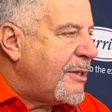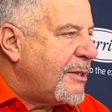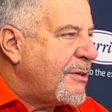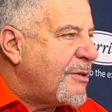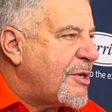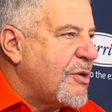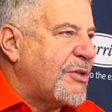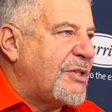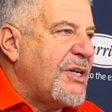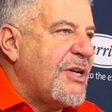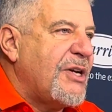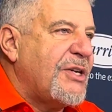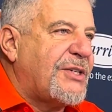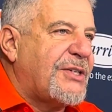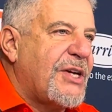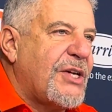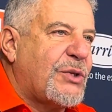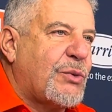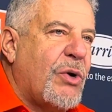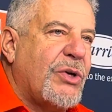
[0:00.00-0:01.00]
13
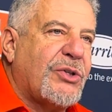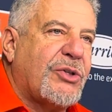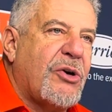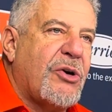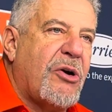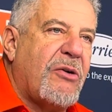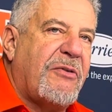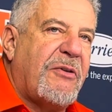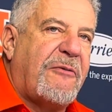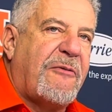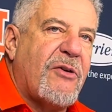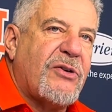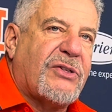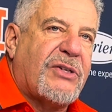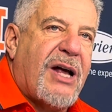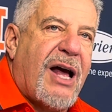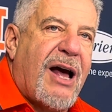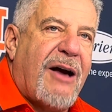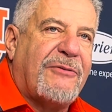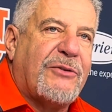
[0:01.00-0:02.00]
assists, one turnover in the first
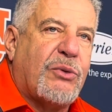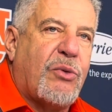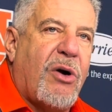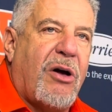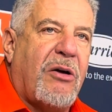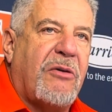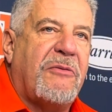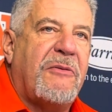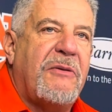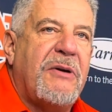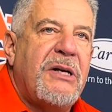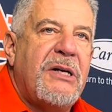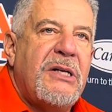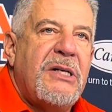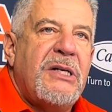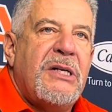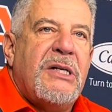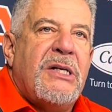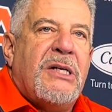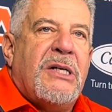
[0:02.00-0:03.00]
half, 12
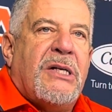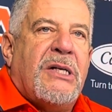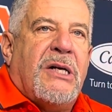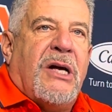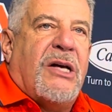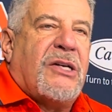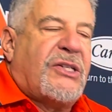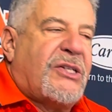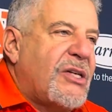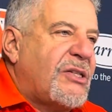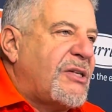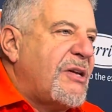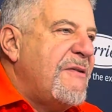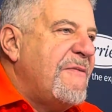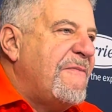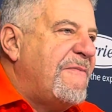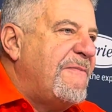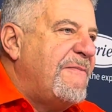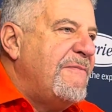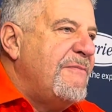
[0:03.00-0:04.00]
assists,
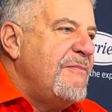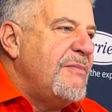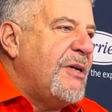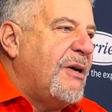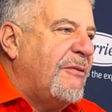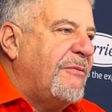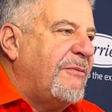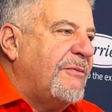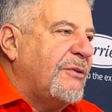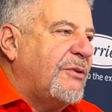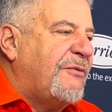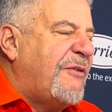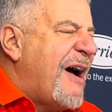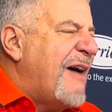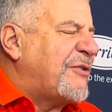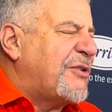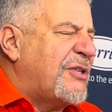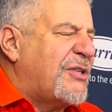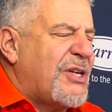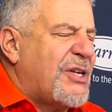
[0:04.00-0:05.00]
and, you know,
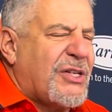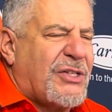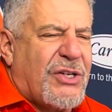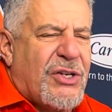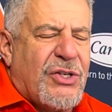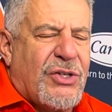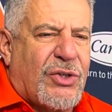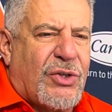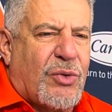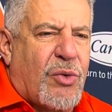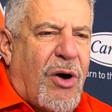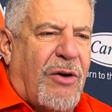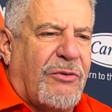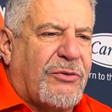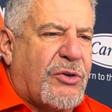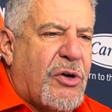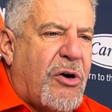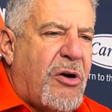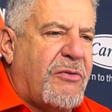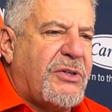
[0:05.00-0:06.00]
5 assists and 12
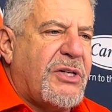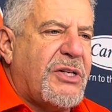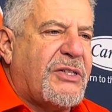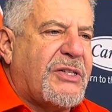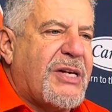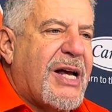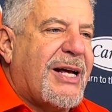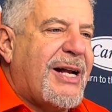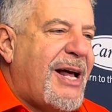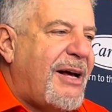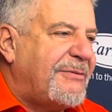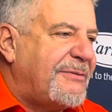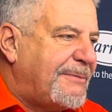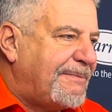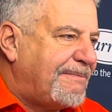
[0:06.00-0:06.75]
turnovers in the second half.